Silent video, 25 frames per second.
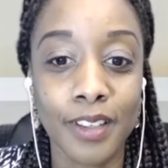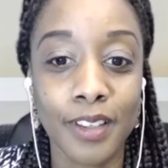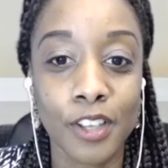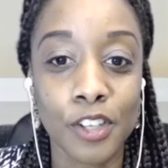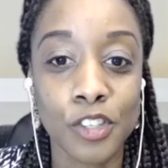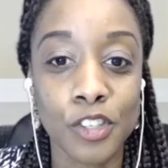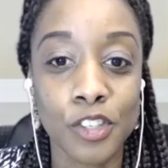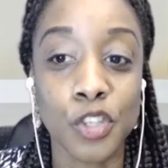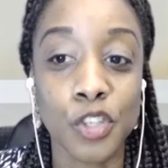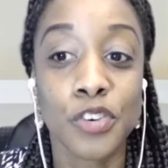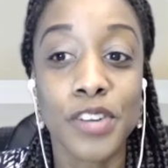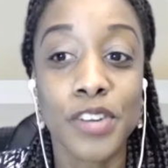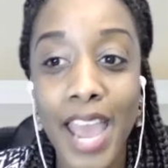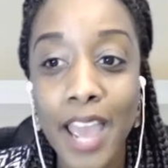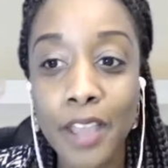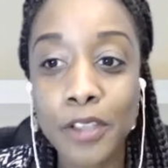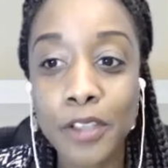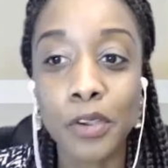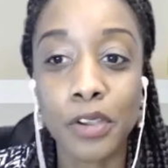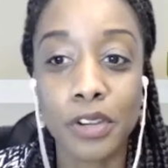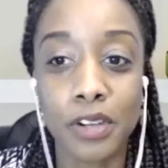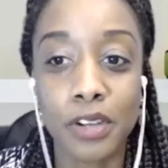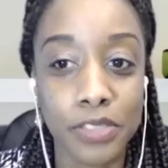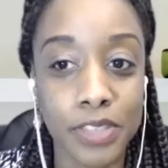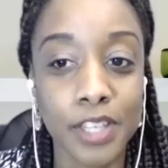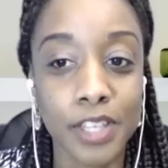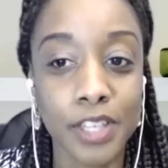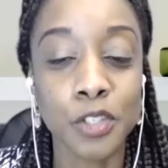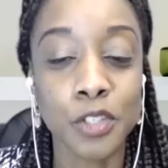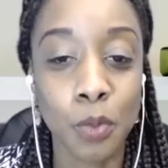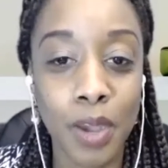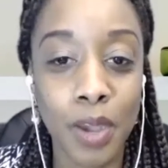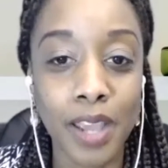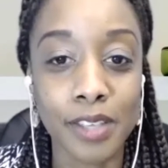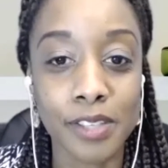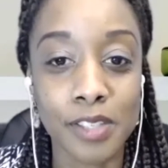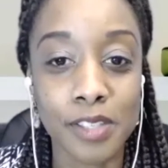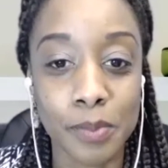So now you're going to think
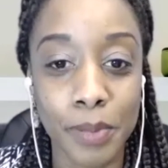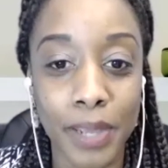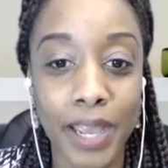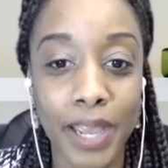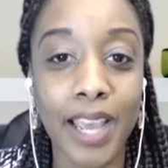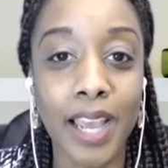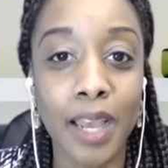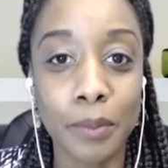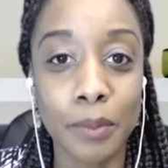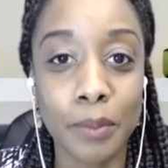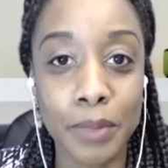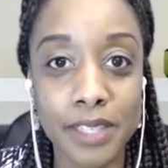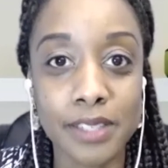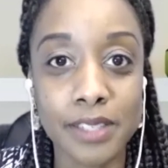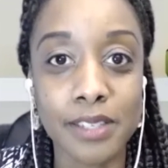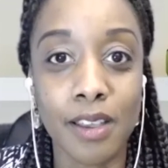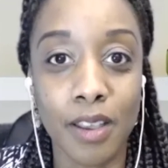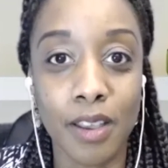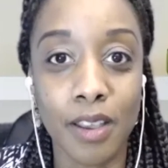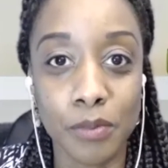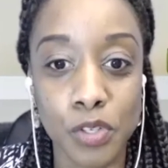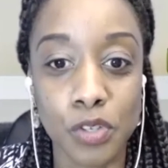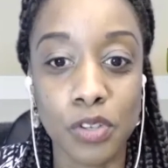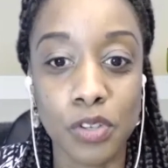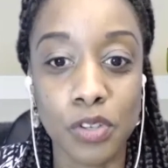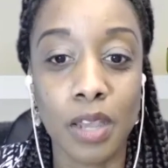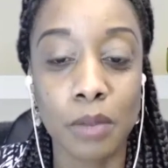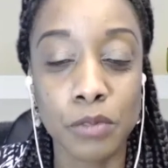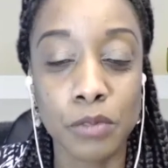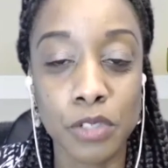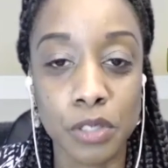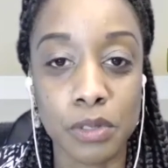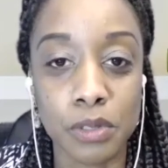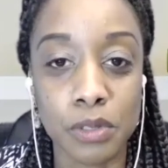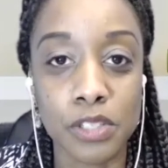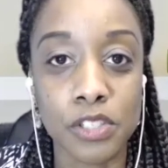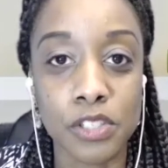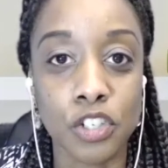twice about how many times you come to
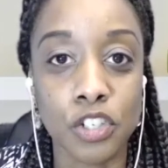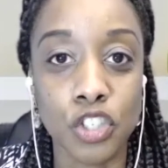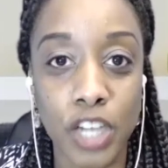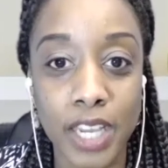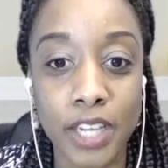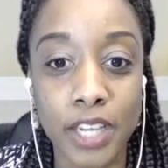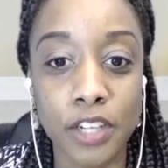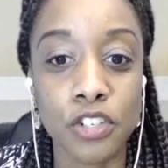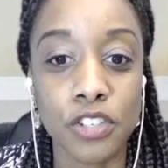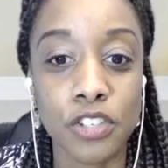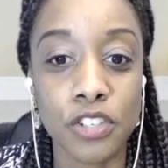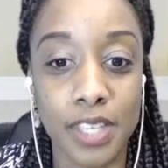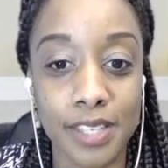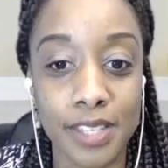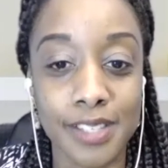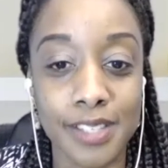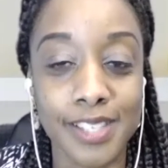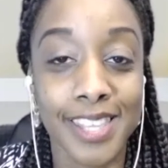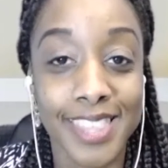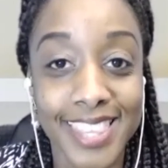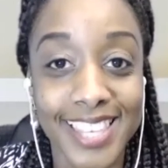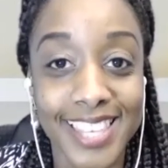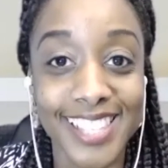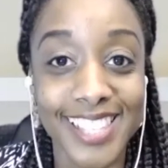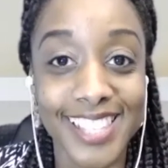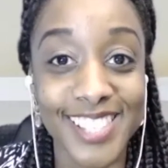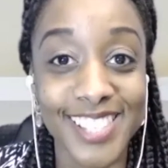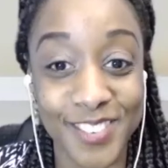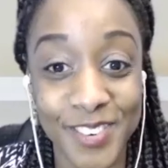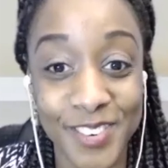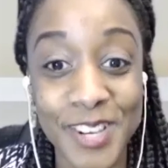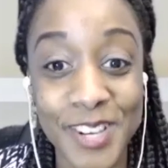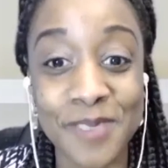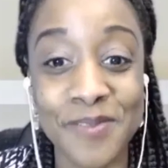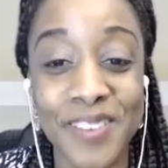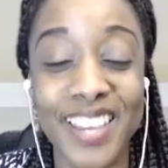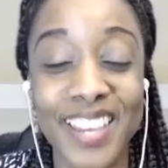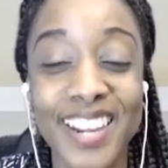us to change things in this
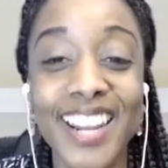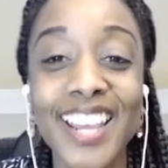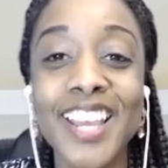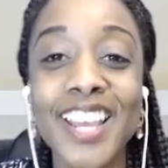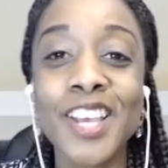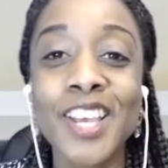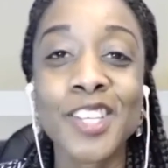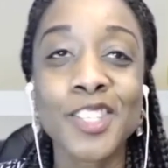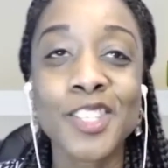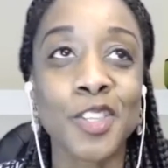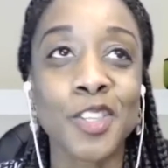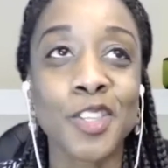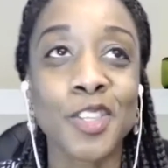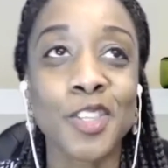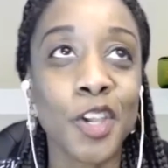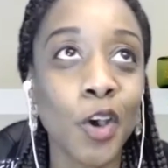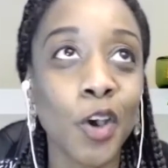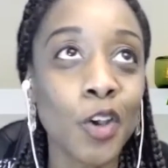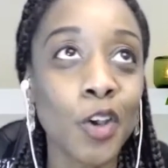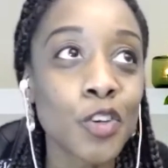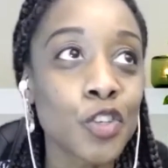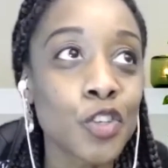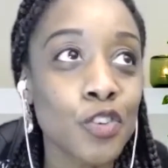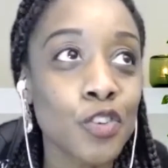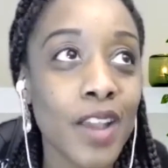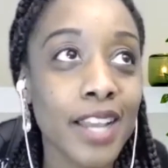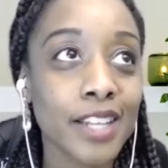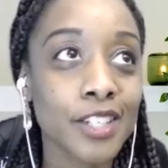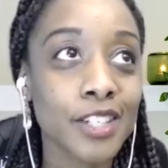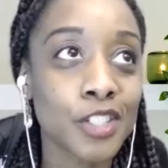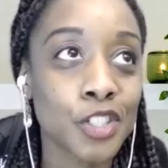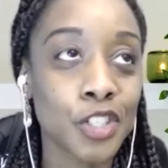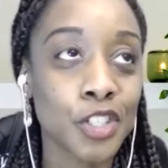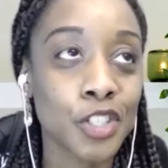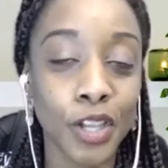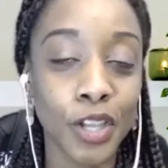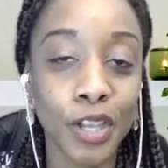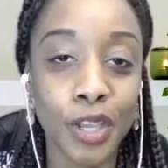agreement. So the contract
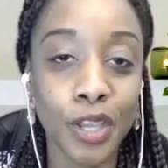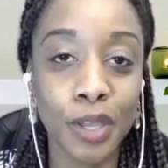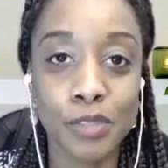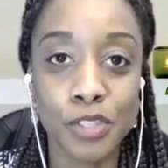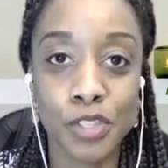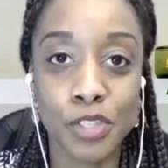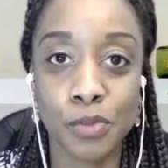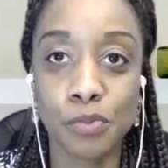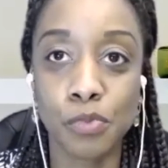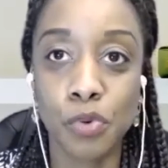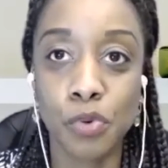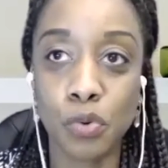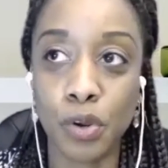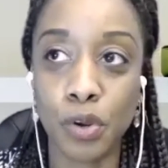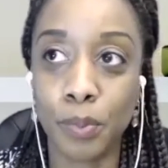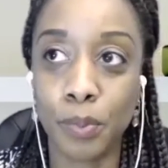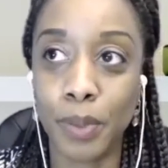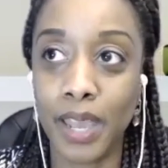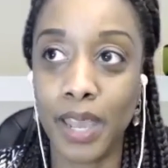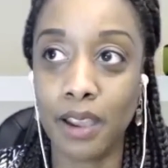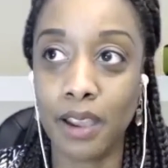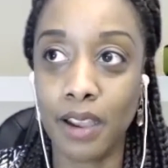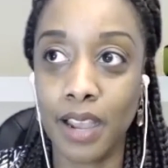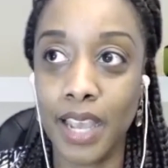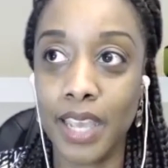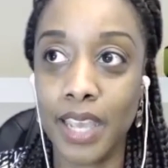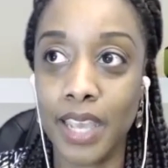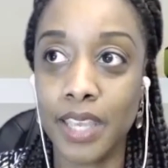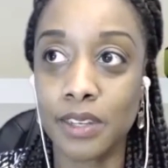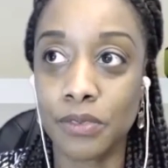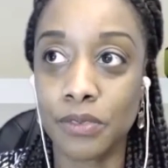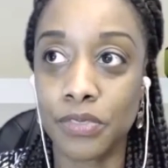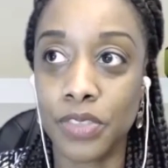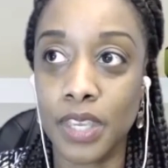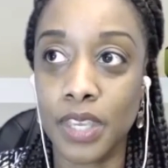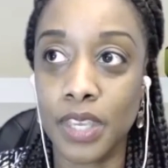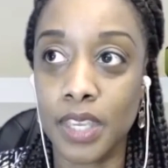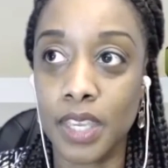terms are more about kind of
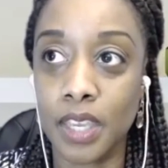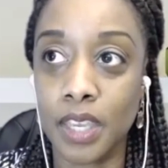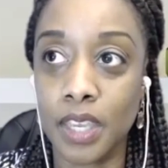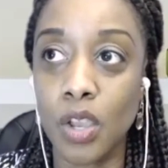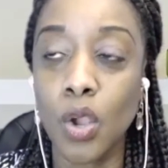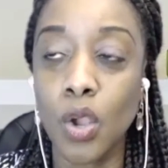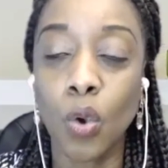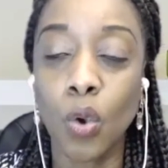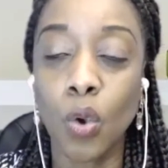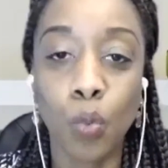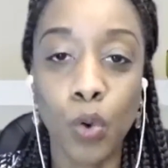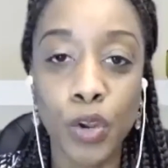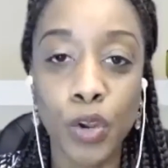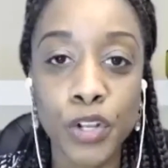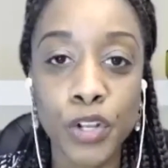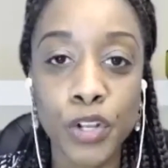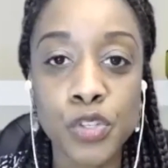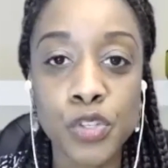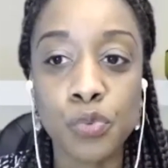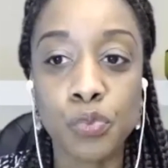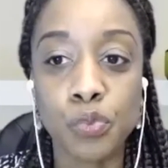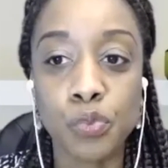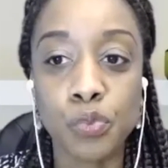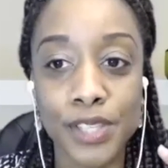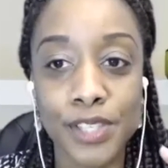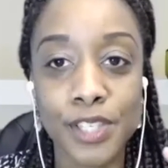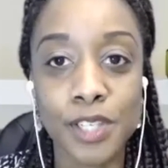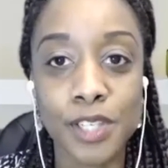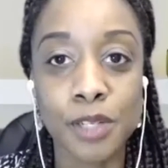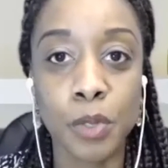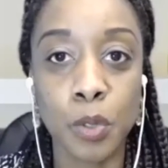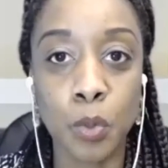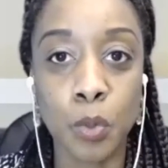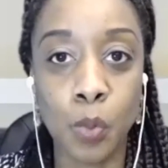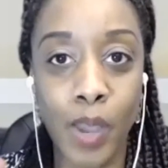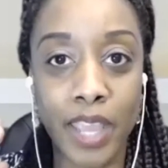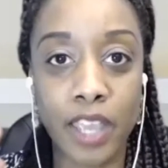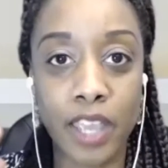thinking, what is a
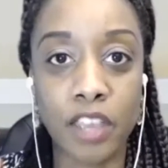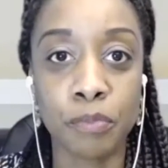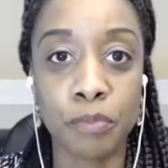reasonable way of